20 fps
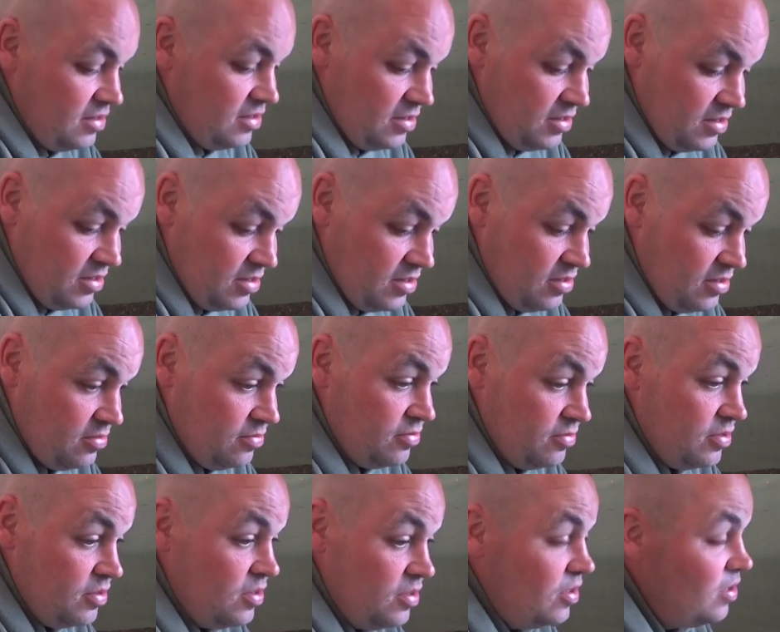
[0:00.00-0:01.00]
So
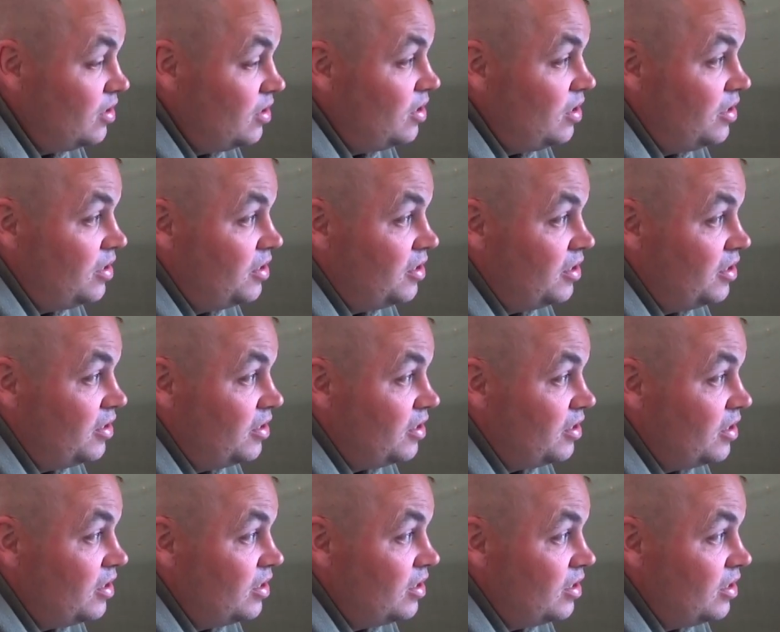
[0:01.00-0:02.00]
I think,
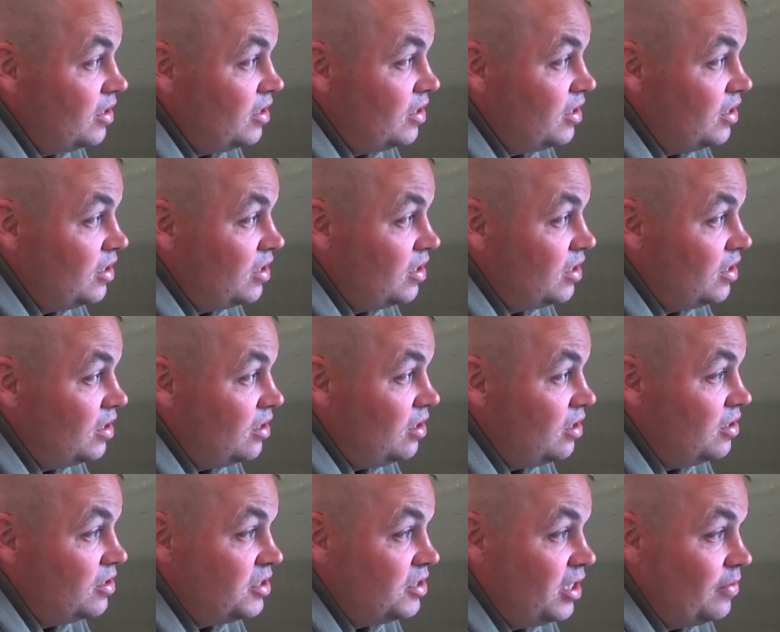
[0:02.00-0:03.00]
like
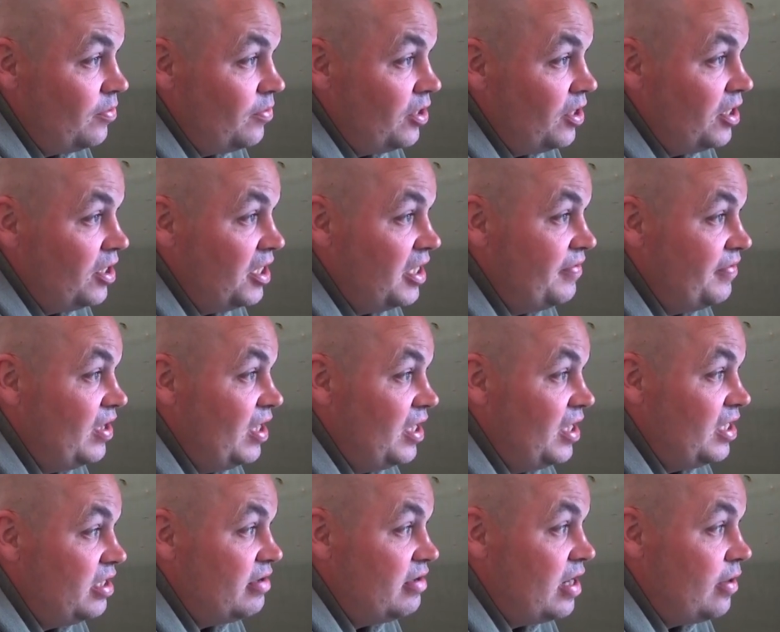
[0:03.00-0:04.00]
I said, we're going to give it
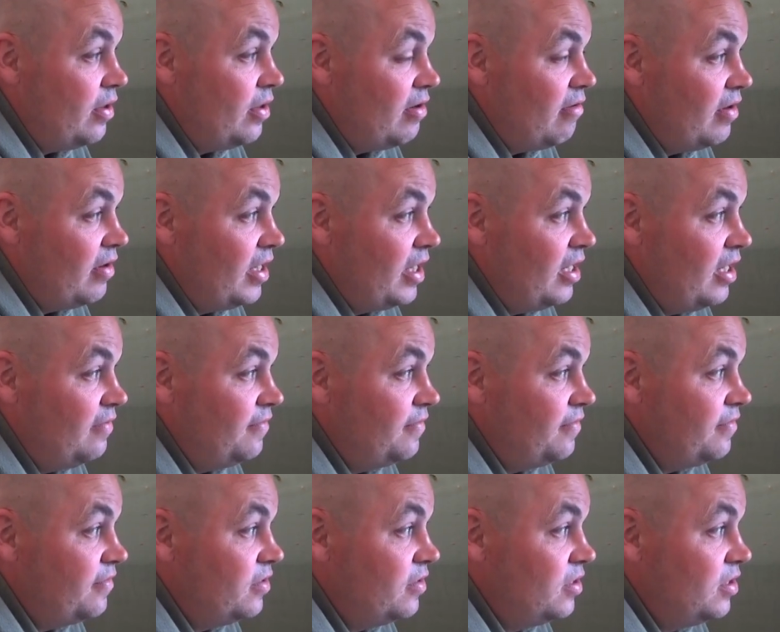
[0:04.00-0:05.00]
another hour and a
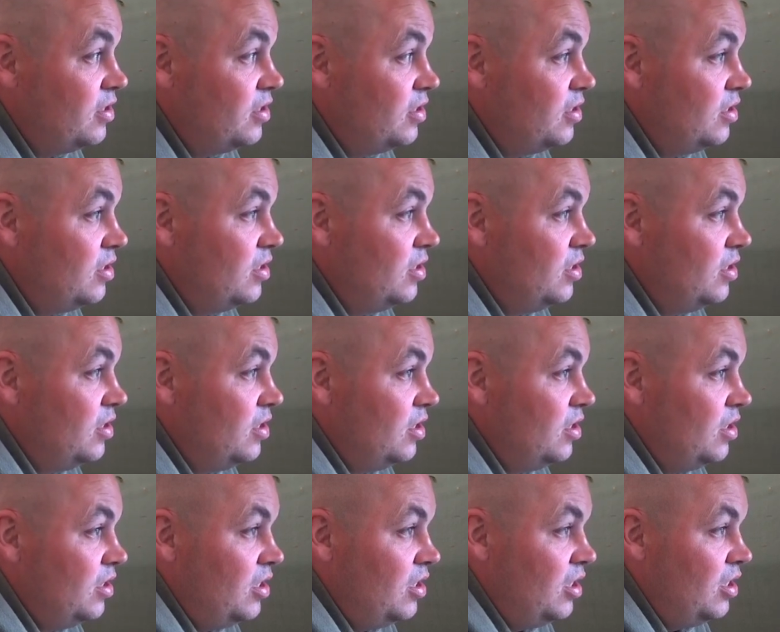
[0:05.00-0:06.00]

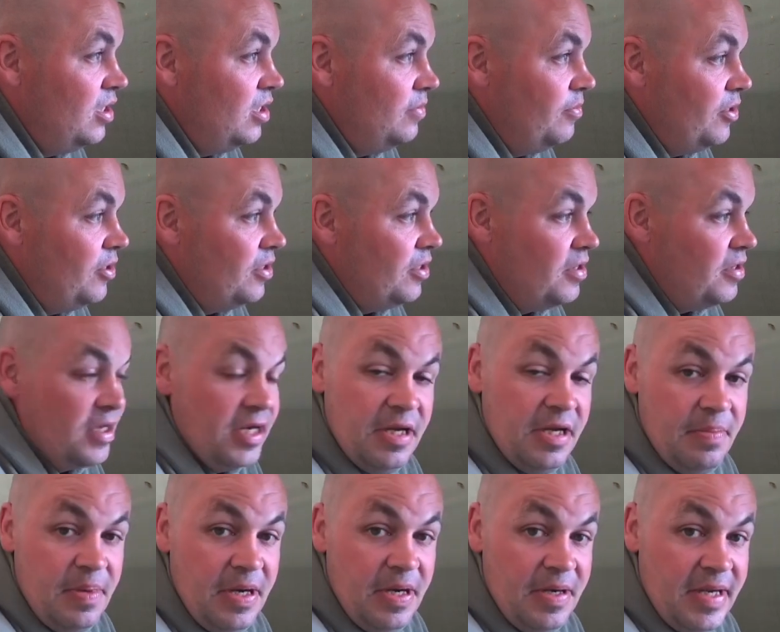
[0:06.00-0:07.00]
half, and then we're going to think
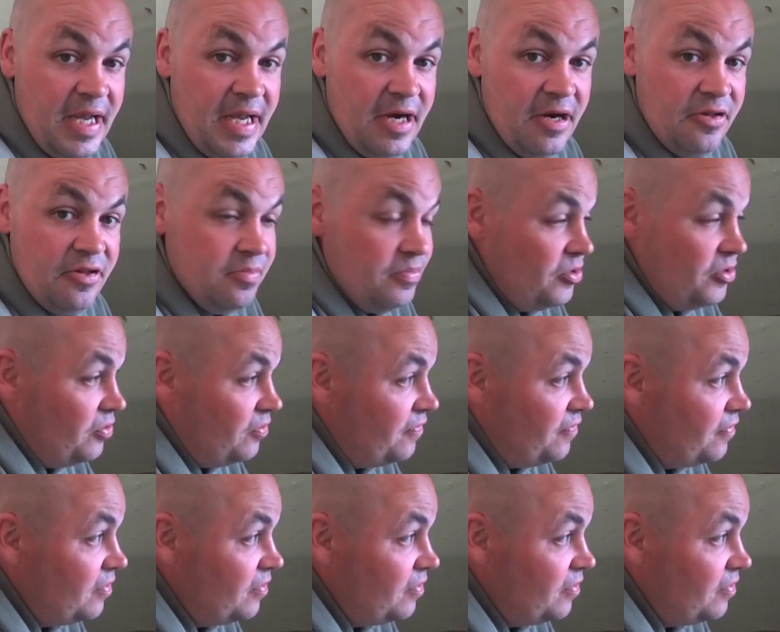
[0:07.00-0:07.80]
about getting on the move.